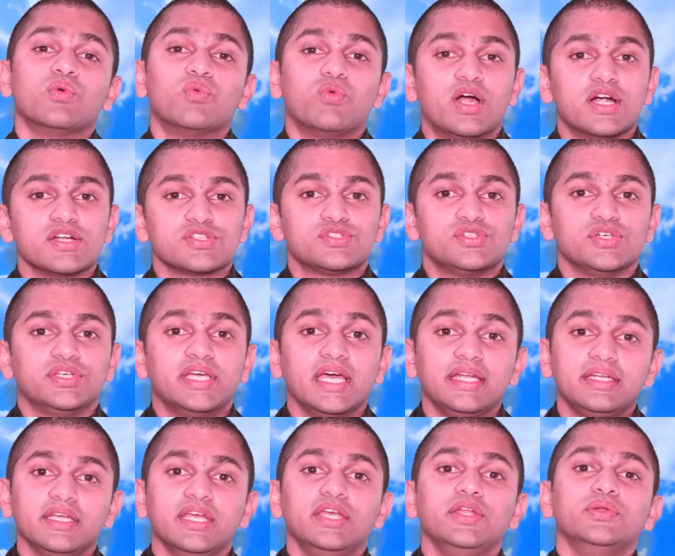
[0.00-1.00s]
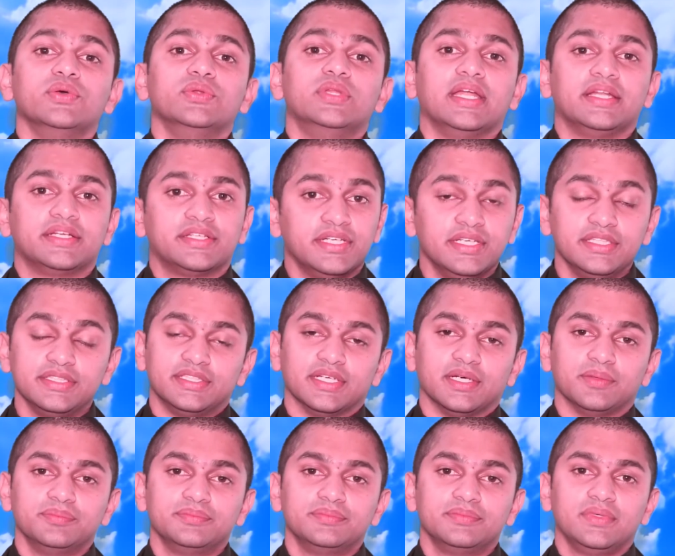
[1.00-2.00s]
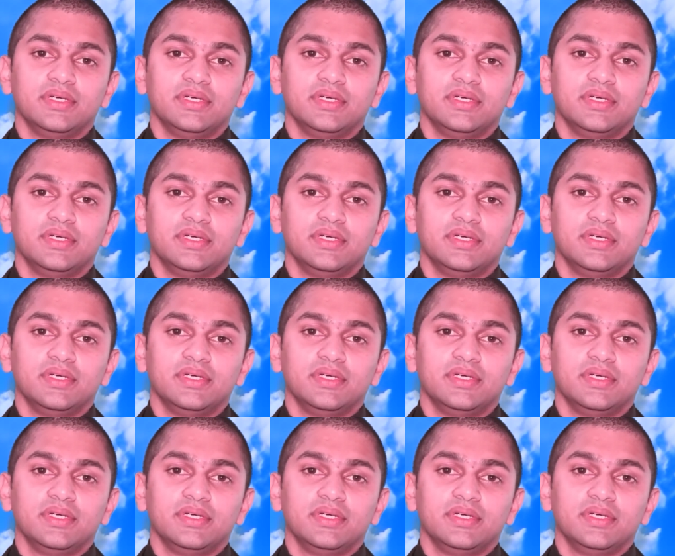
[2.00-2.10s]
wants to get into that kingdom,